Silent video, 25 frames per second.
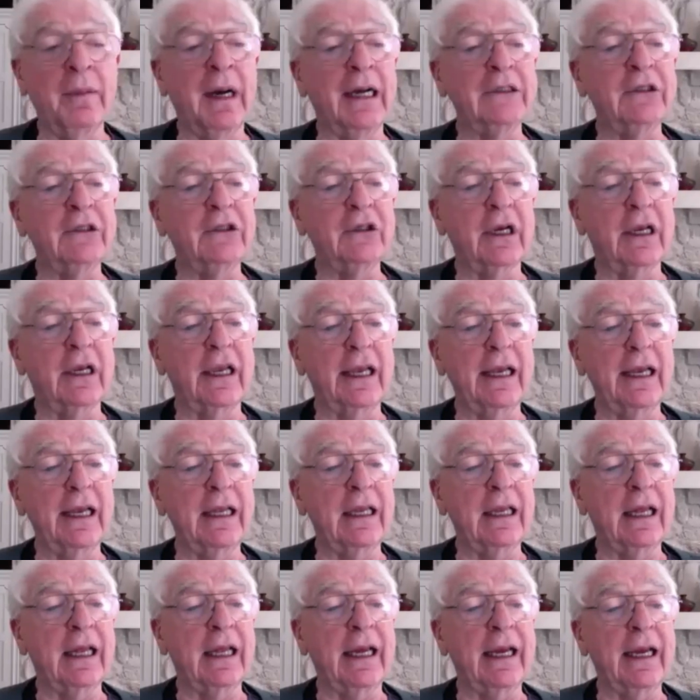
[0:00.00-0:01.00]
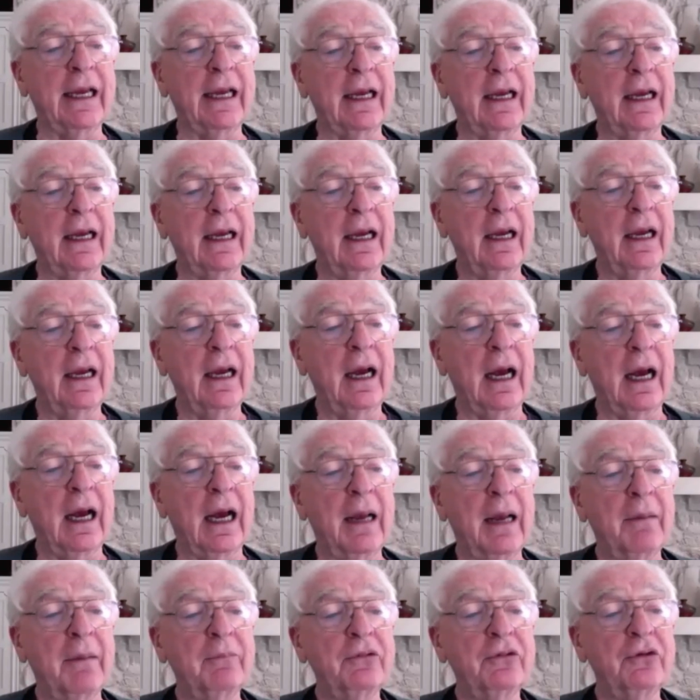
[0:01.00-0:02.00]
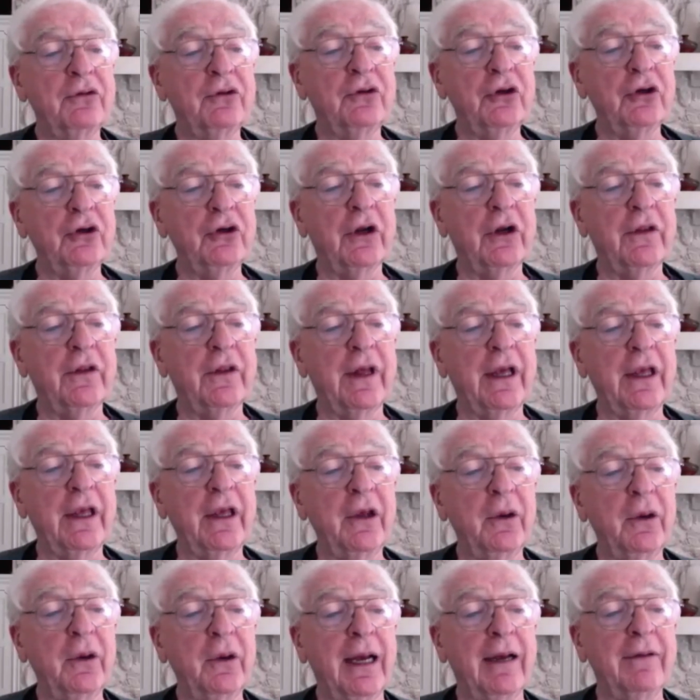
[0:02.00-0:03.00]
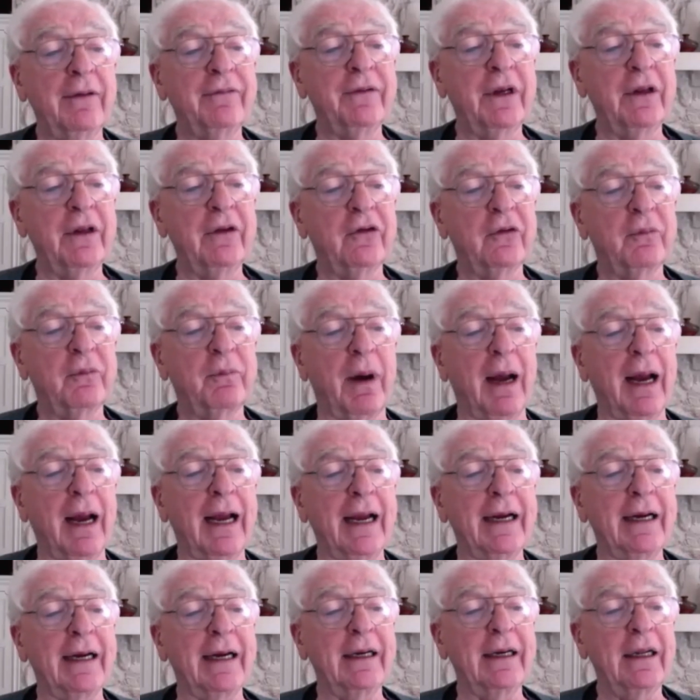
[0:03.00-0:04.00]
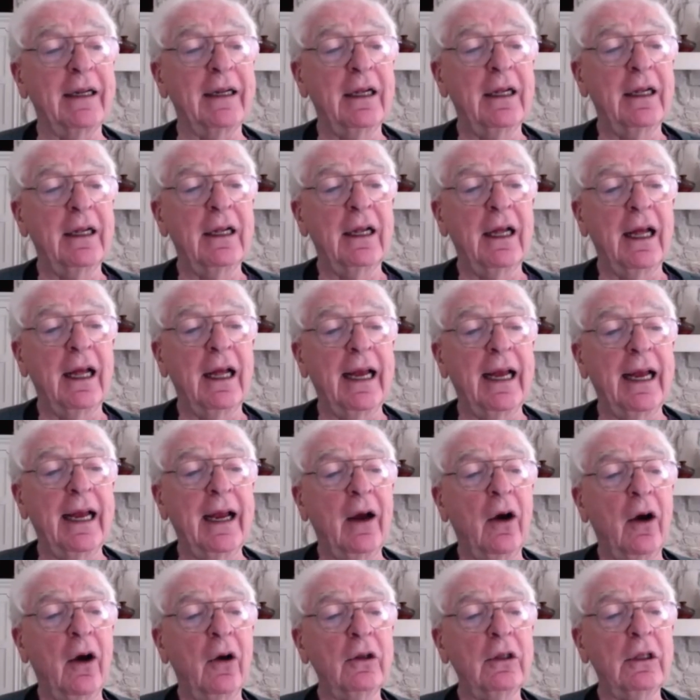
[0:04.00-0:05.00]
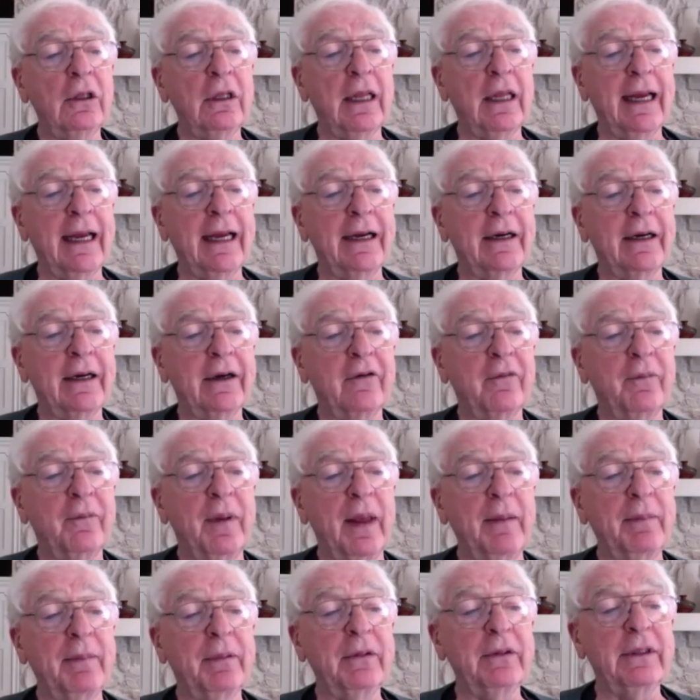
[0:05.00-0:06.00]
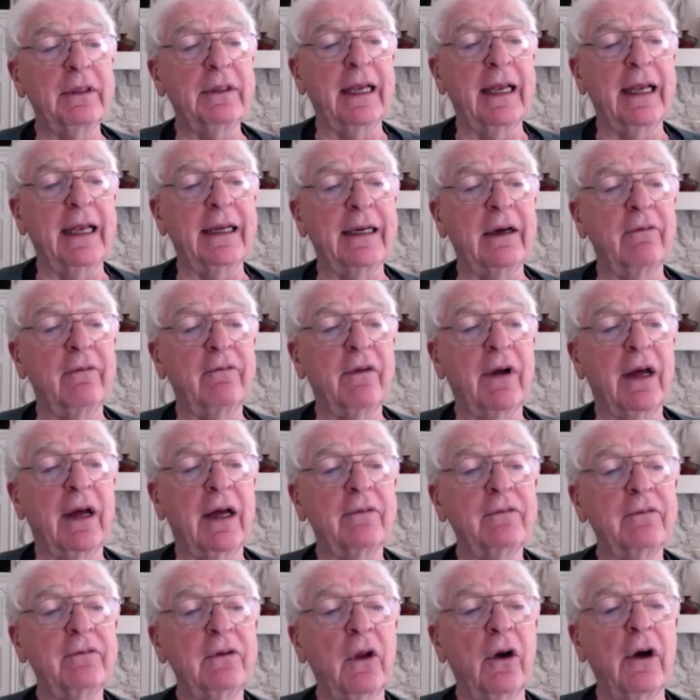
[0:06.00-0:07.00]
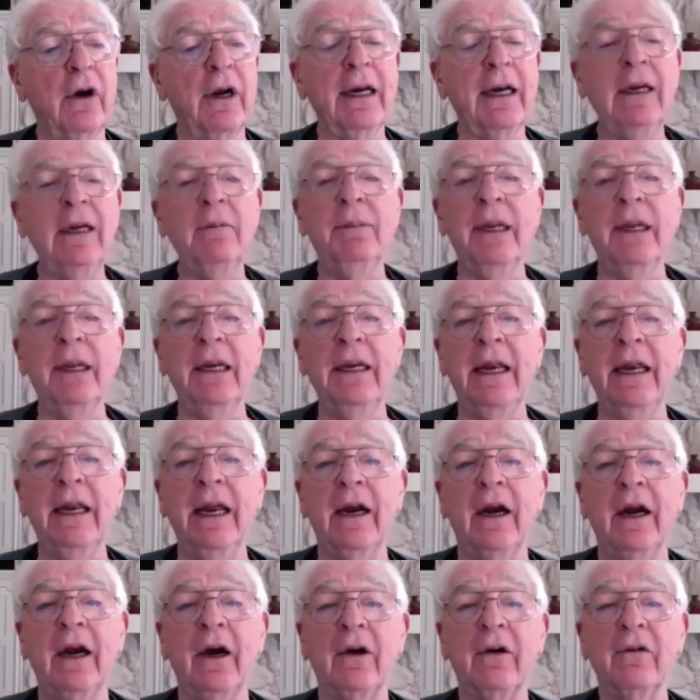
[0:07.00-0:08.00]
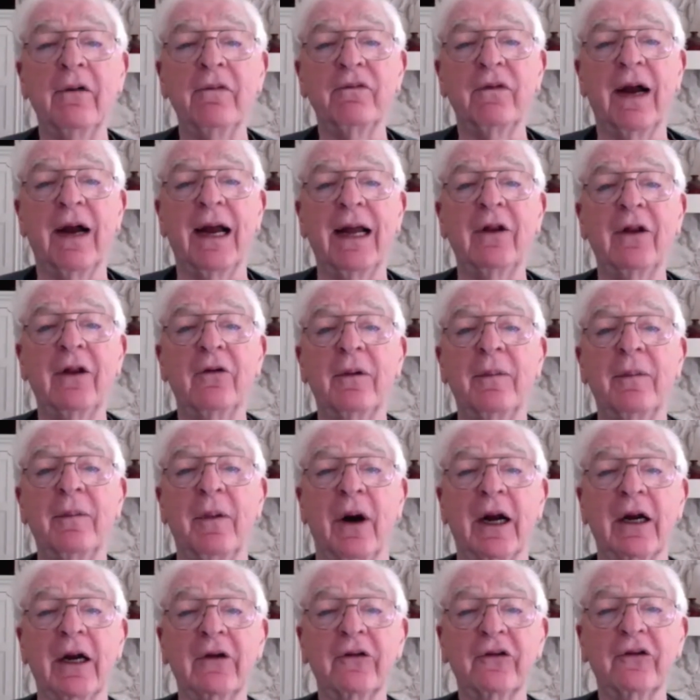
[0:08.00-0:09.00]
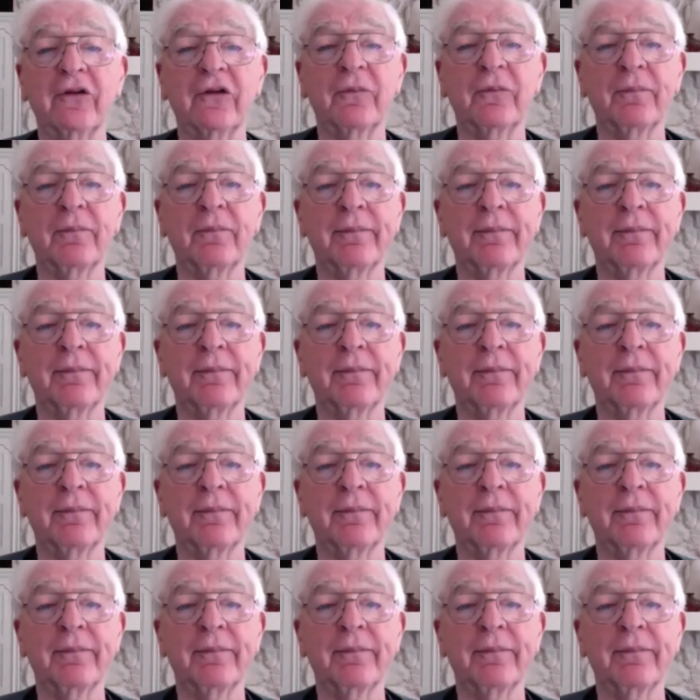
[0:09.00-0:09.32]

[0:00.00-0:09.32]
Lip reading: much, Akile. I'm sure that you have inspired a whole layer of people to get involved. Lauren Pineiro, final remarks.